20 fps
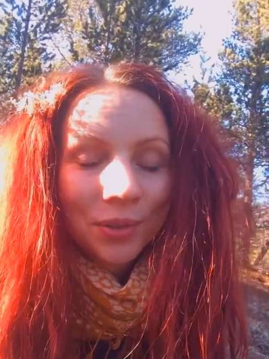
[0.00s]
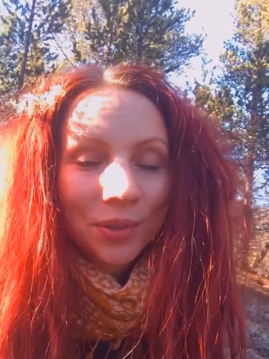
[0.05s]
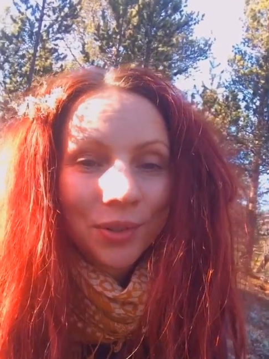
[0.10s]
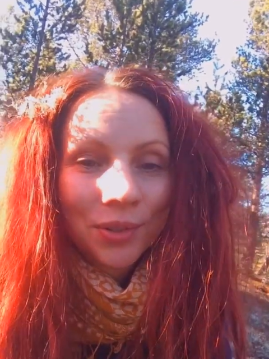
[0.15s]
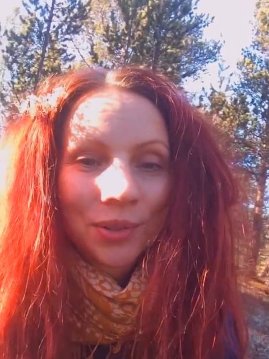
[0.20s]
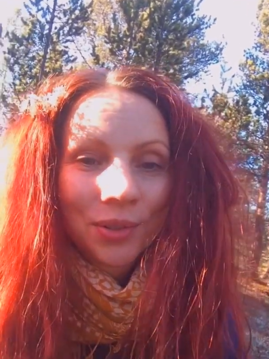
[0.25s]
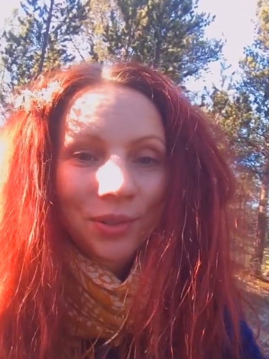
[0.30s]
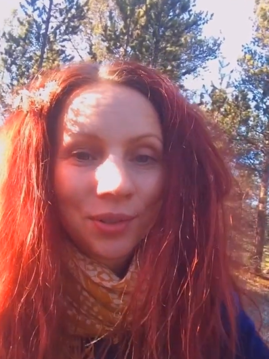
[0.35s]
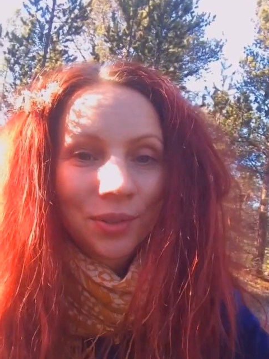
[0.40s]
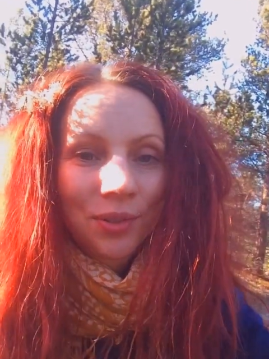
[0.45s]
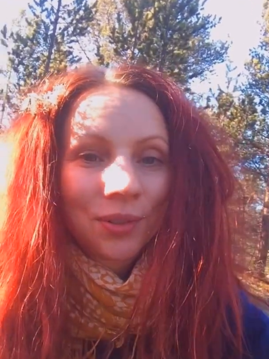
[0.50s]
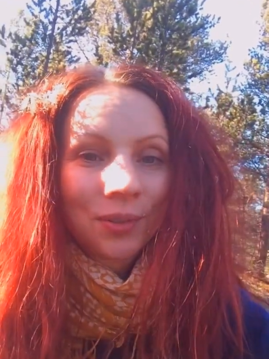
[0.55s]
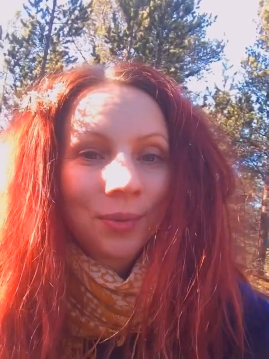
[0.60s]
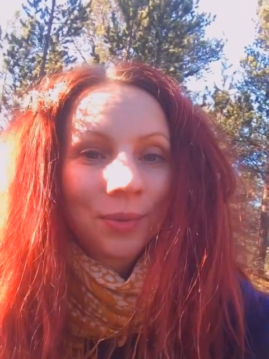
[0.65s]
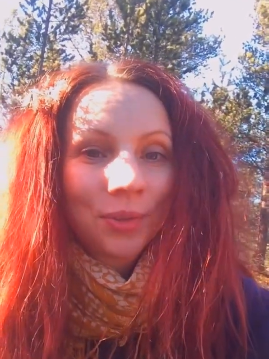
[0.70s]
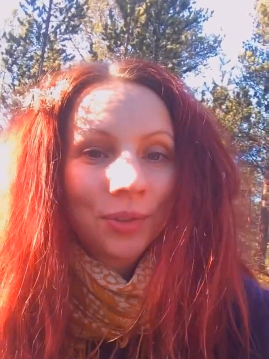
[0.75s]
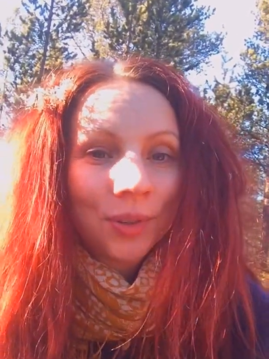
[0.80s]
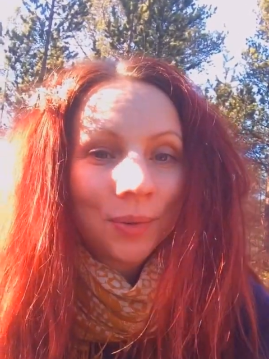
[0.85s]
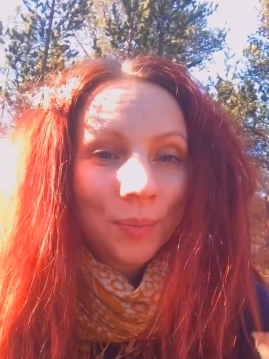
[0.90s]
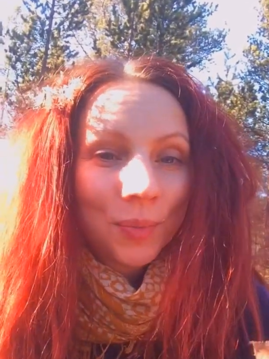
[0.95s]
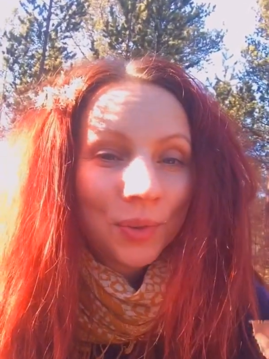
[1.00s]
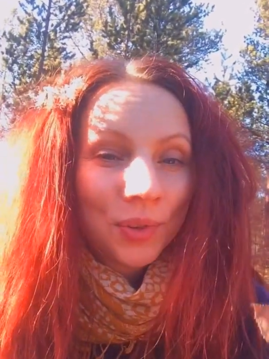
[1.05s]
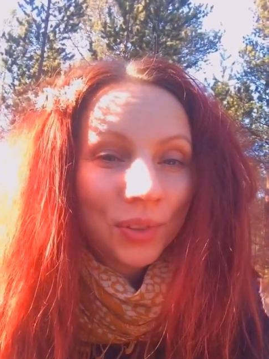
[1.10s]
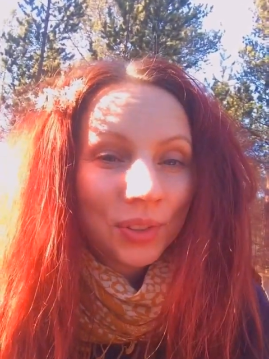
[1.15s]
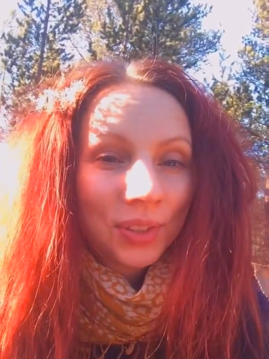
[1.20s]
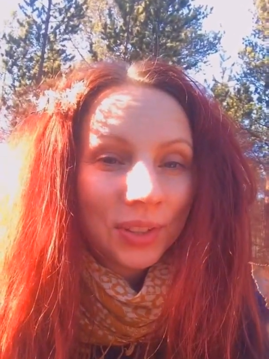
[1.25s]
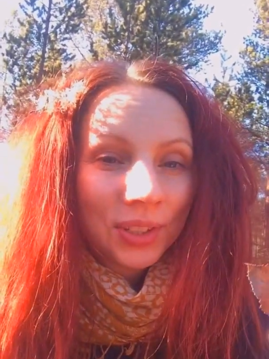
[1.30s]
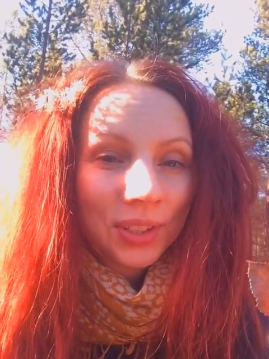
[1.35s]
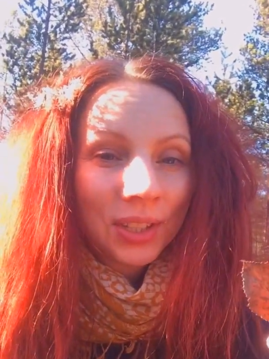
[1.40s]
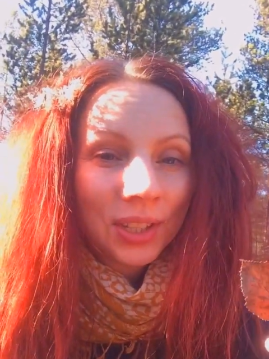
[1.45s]
choose to
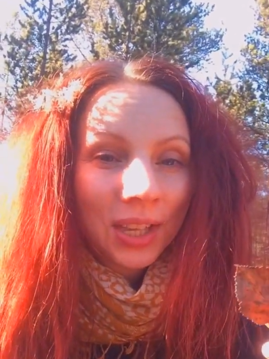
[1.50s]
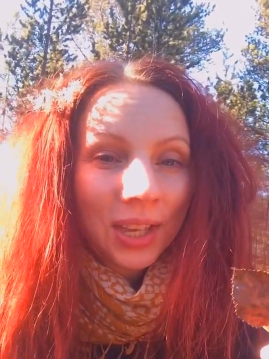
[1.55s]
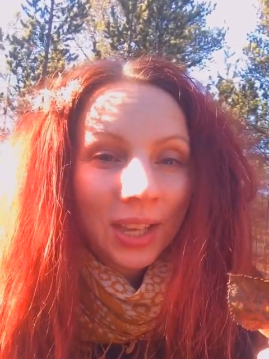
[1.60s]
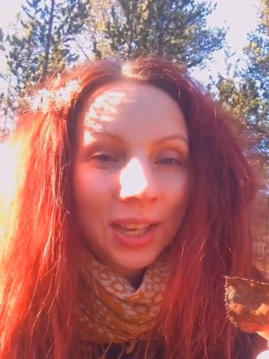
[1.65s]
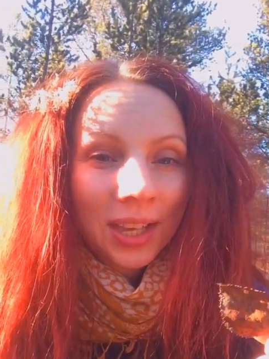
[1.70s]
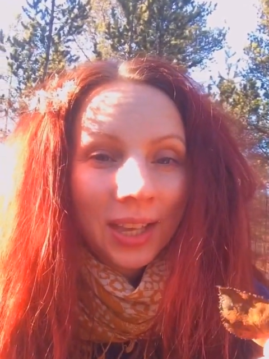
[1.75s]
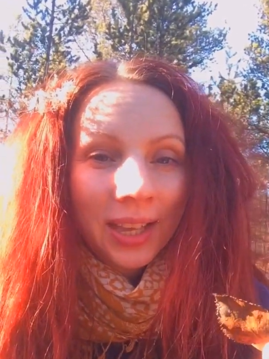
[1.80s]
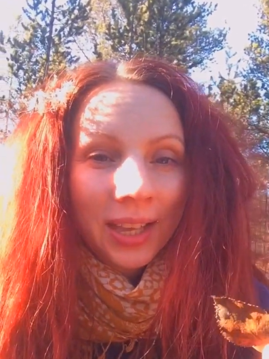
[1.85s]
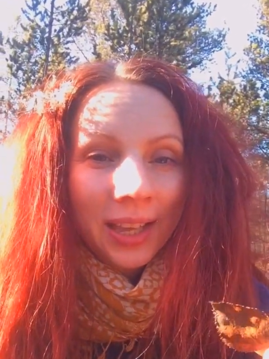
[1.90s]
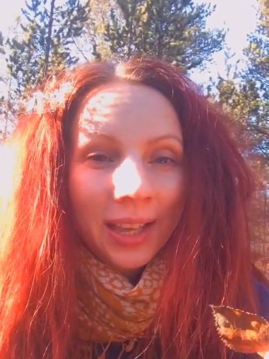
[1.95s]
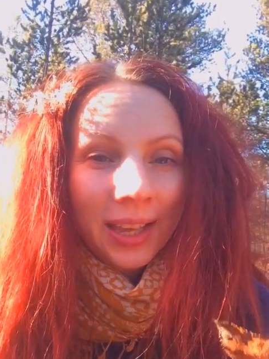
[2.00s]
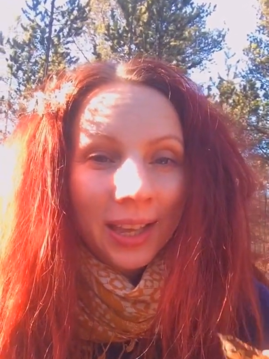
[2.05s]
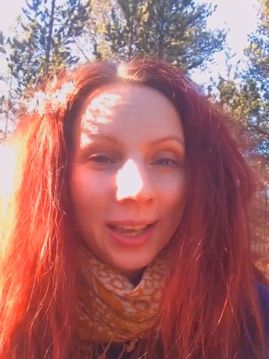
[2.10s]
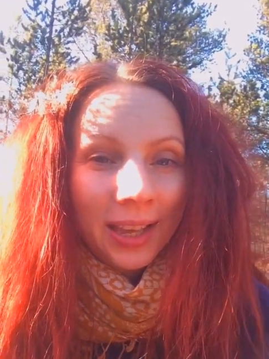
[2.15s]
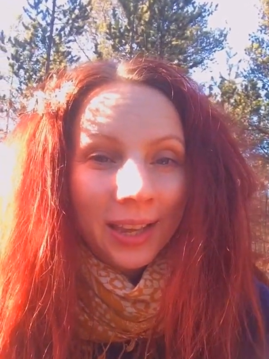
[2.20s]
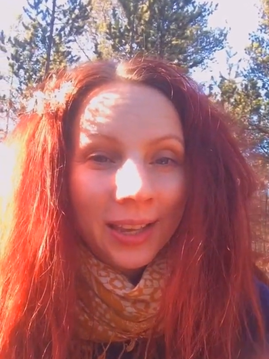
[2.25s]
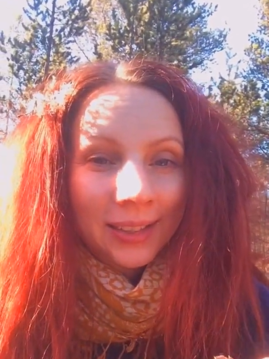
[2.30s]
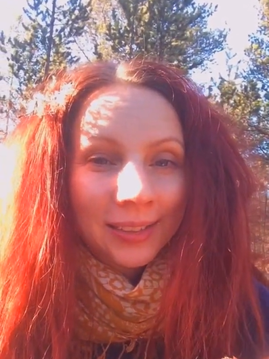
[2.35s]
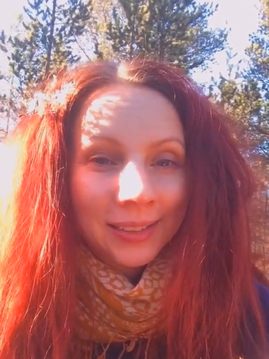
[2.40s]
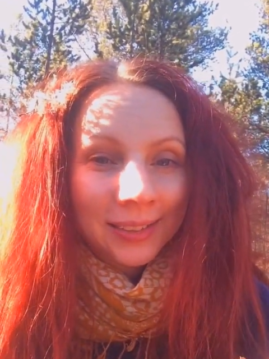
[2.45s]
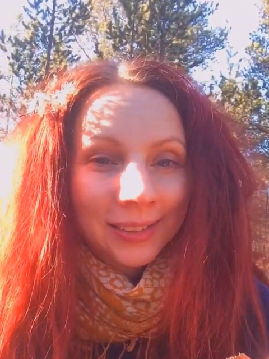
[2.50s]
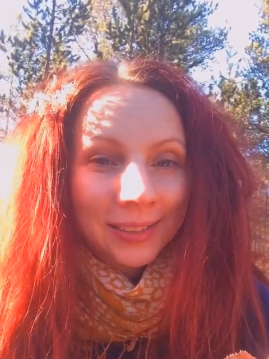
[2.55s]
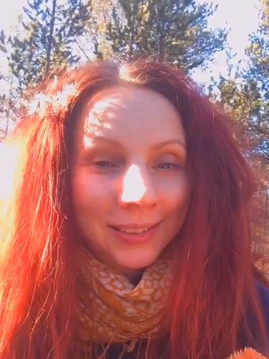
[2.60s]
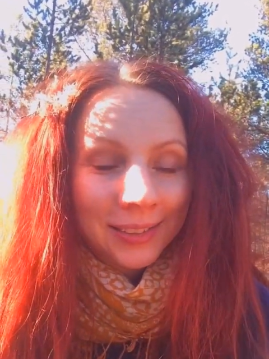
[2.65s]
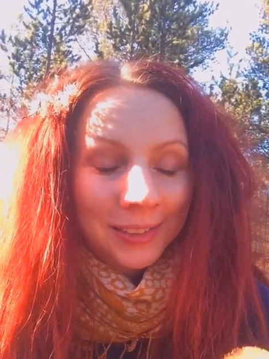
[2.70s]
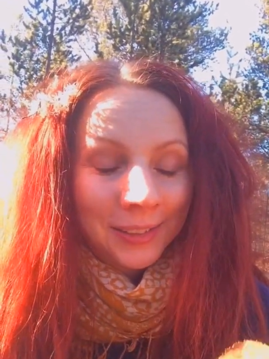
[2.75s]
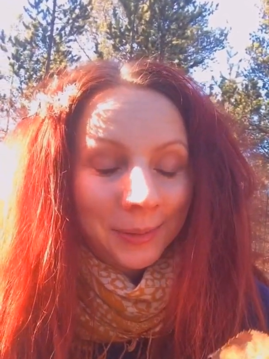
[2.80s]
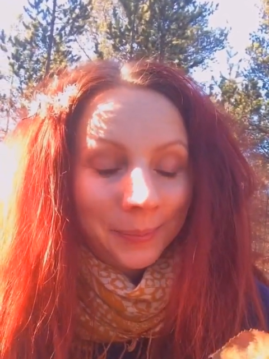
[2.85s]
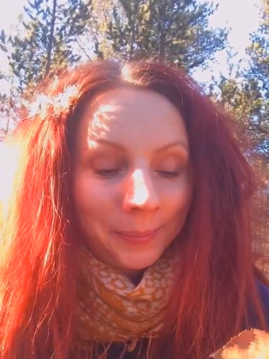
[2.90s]
contribute, and